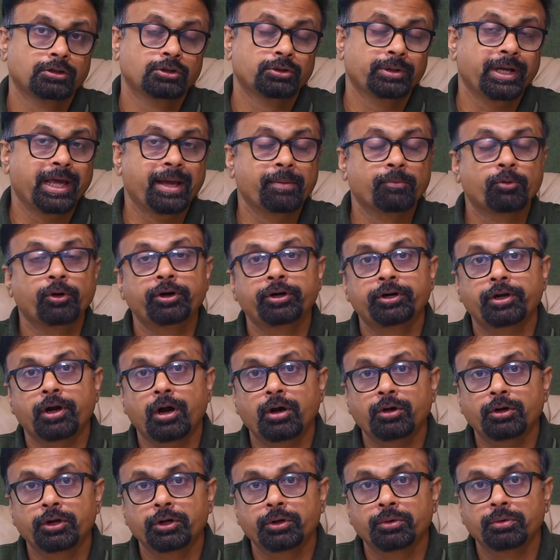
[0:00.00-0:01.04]
Today I'm going to
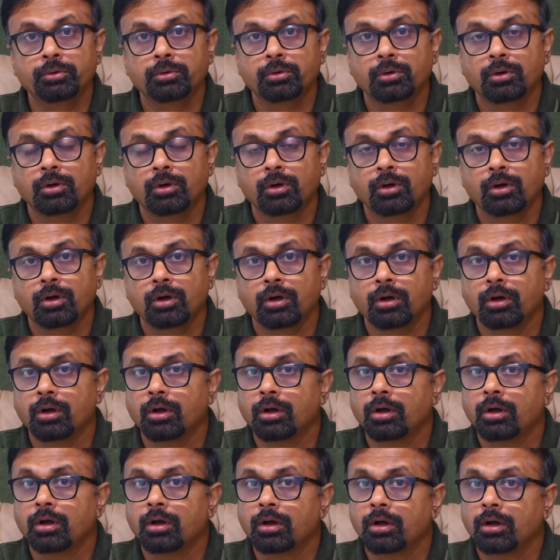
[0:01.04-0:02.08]
talk to you
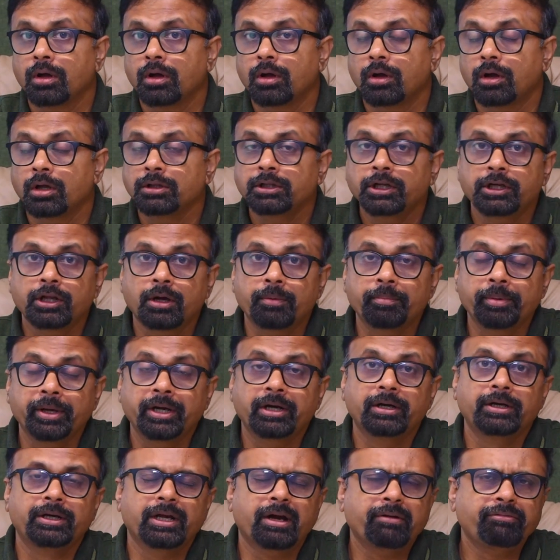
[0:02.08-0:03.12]
on the
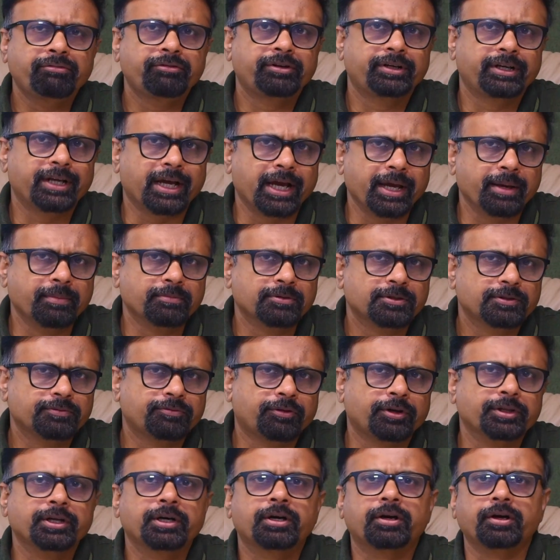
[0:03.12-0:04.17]
topic tough times
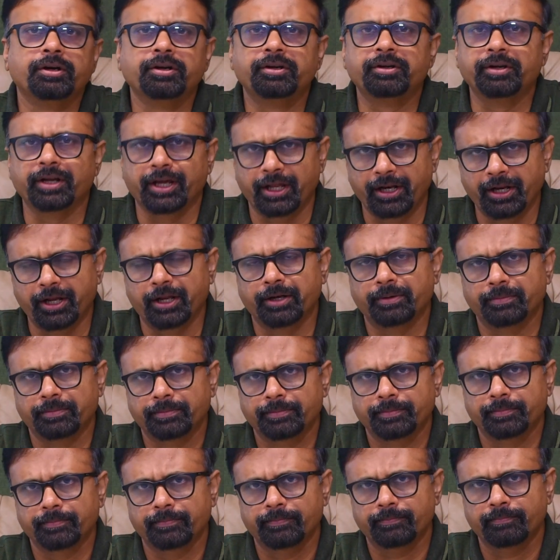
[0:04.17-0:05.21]
for the contrarian.
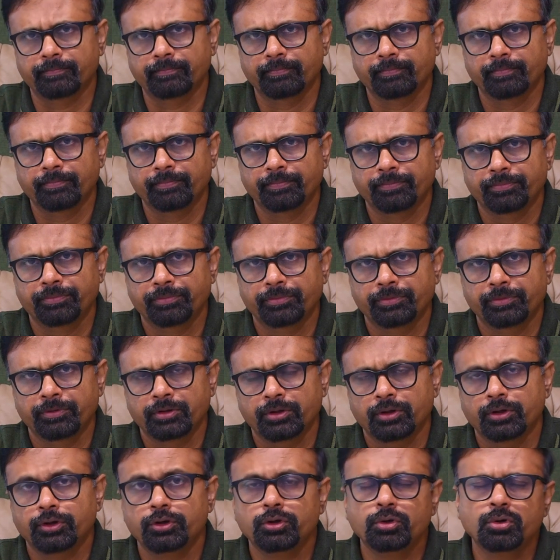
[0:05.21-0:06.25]

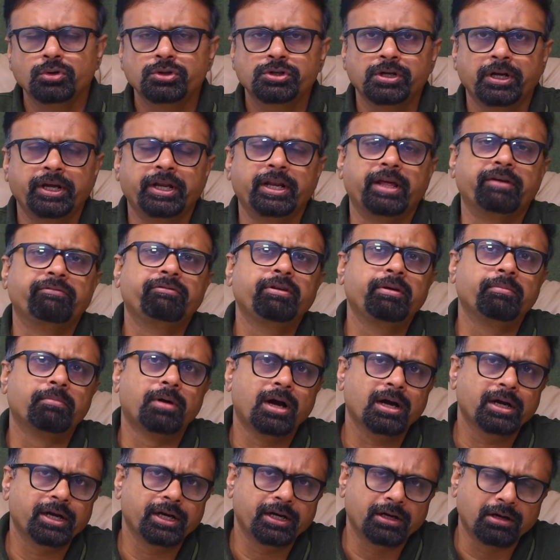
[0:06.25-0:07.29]
Usually in every
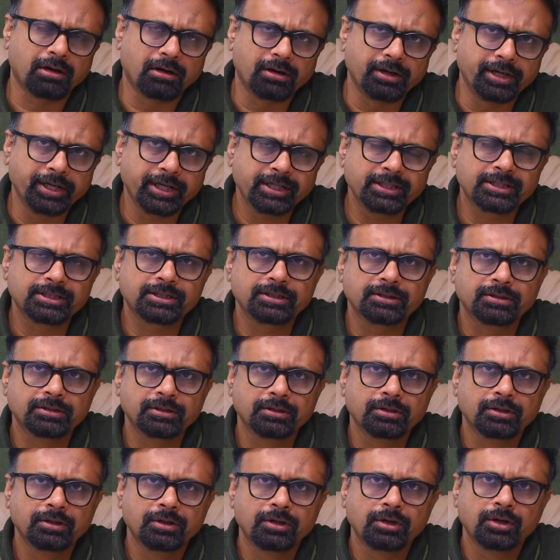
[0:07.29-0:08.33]
market context,
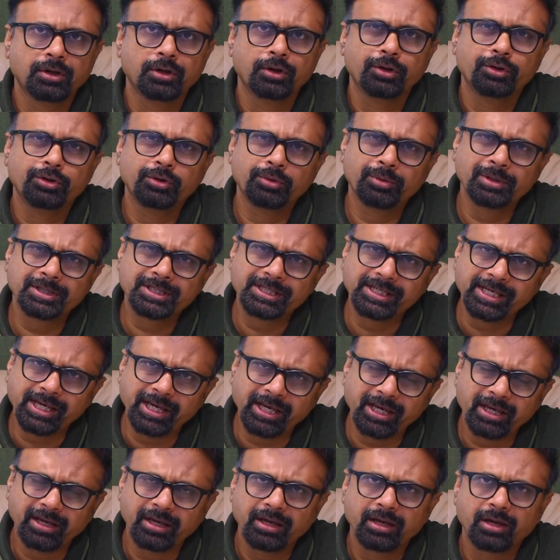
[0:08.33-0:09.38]
you will
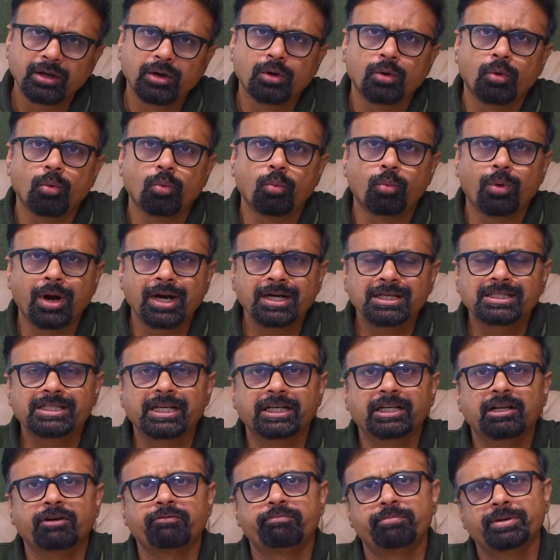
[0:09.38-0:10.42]
see one
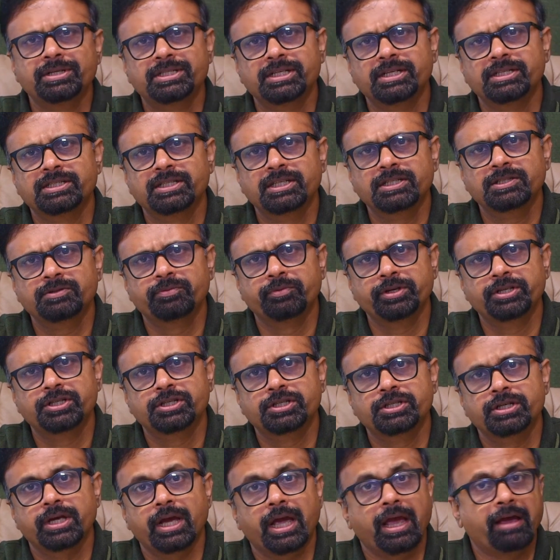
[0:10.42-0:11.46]
set of businesses
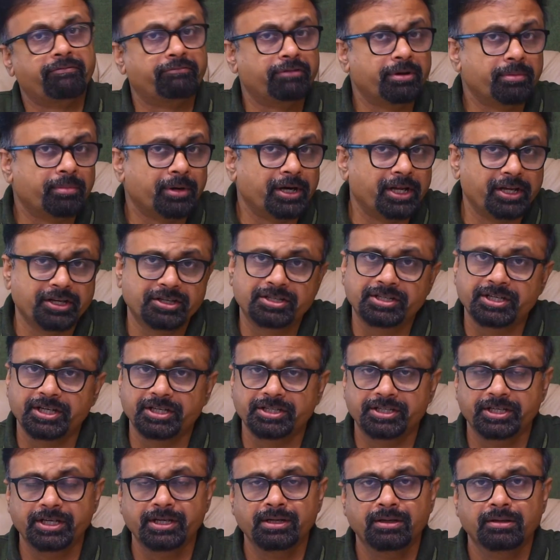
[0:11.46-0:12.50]
which everybody is
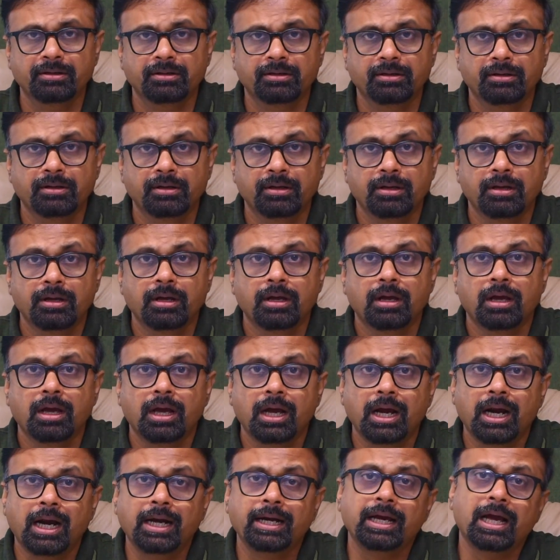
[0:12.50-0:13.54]
chasing
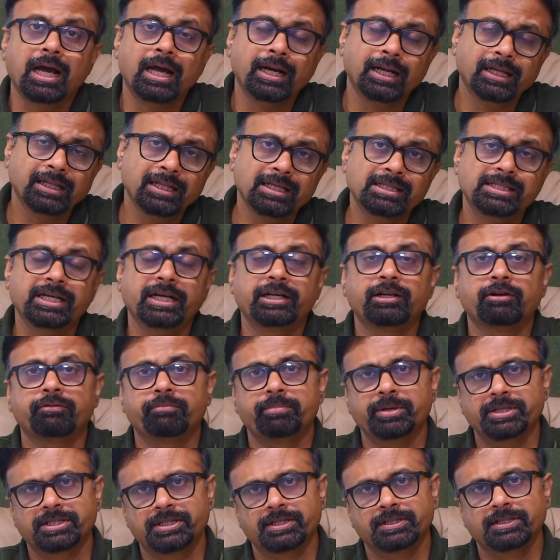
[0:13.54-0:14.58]
and another set of
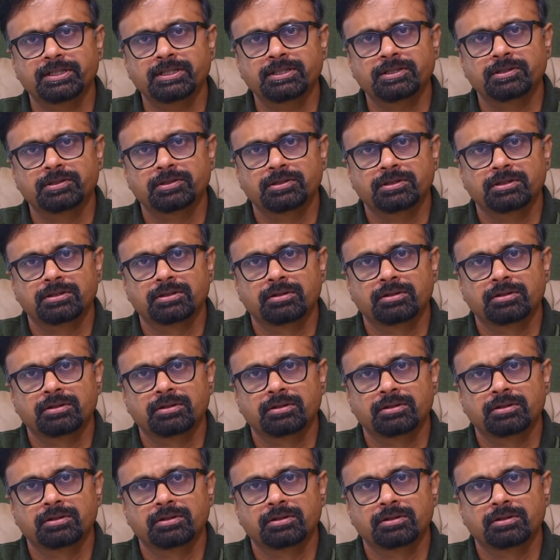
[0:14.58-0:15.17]
businesses